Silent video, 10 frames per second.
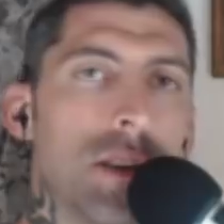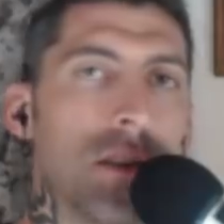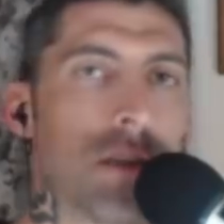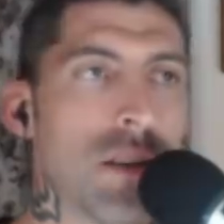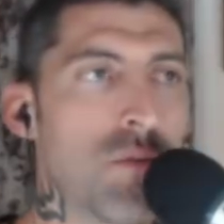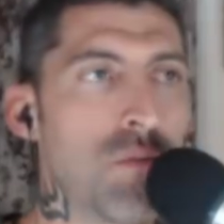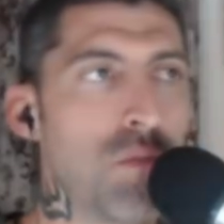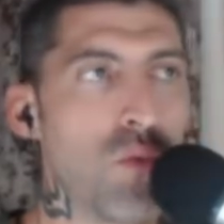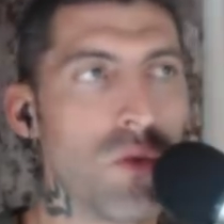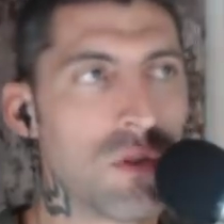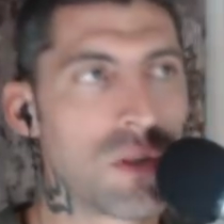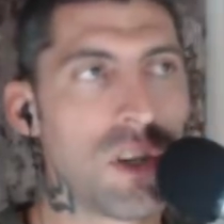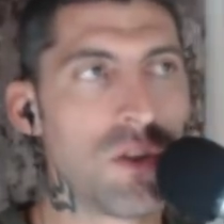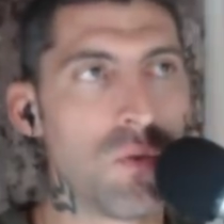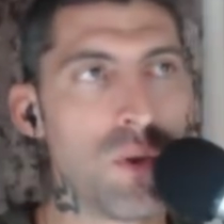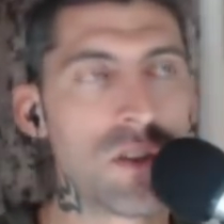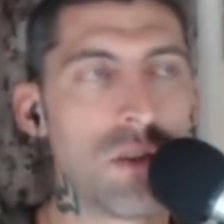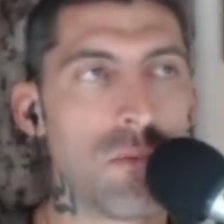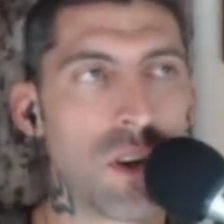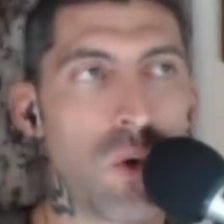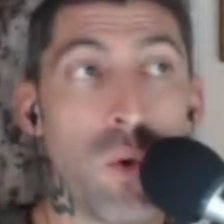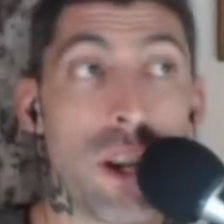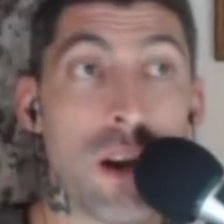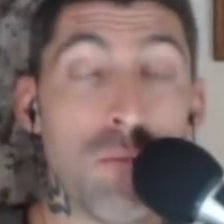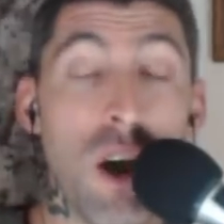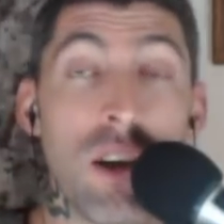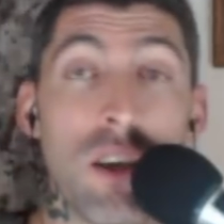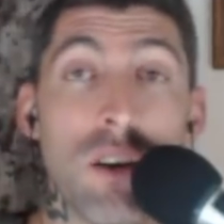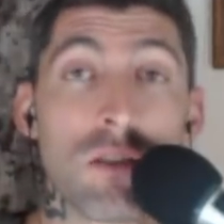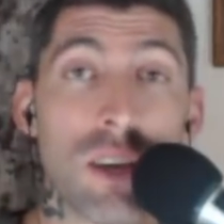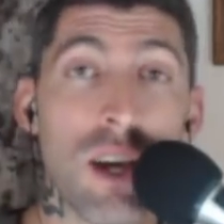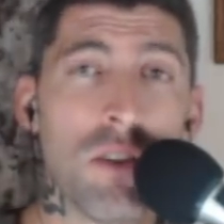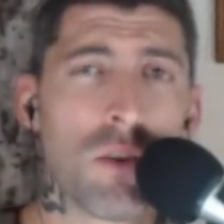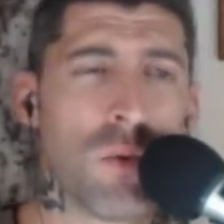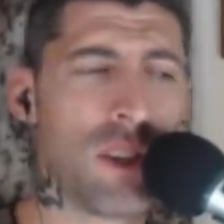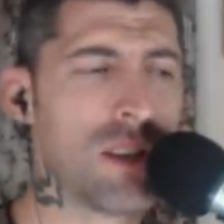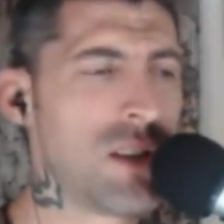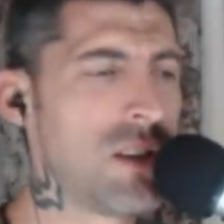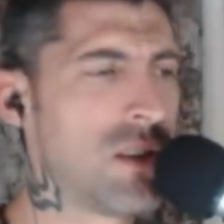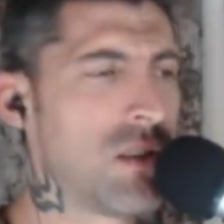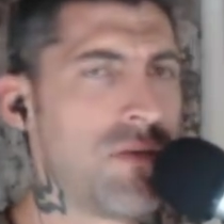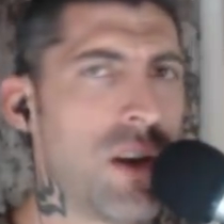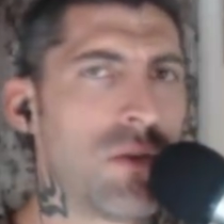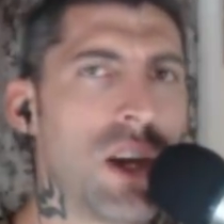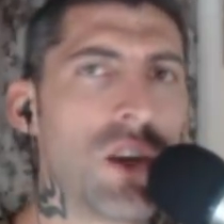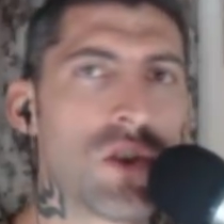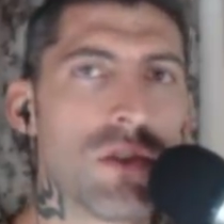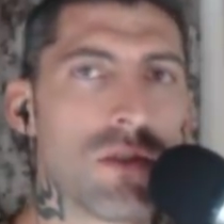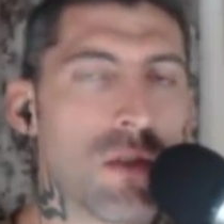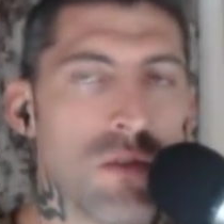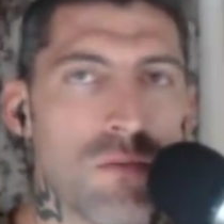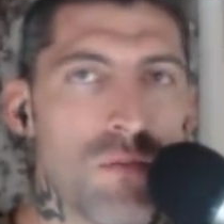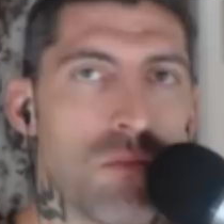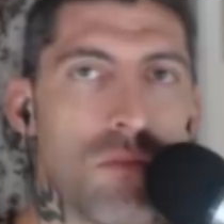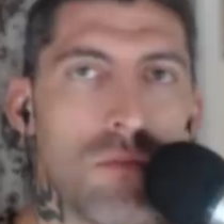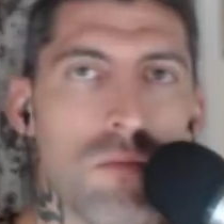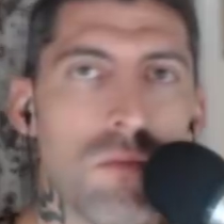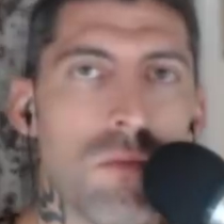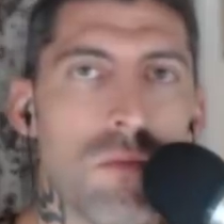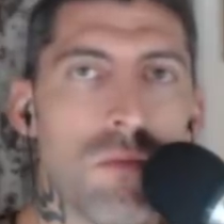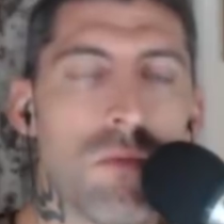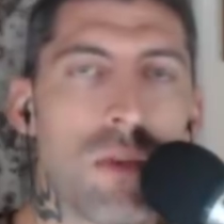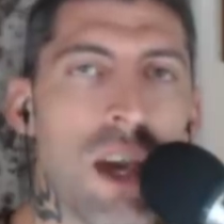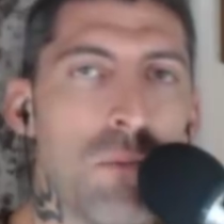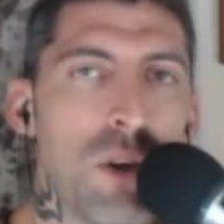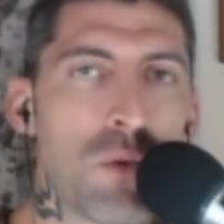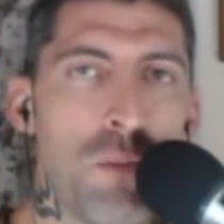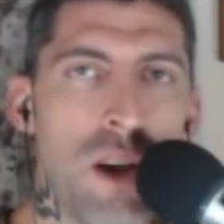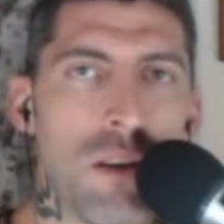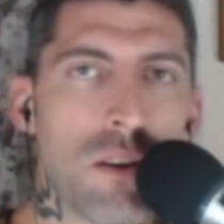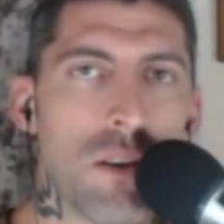some will see the wisdom in quitting a body altogether when they see that the foundations are can't be repaired.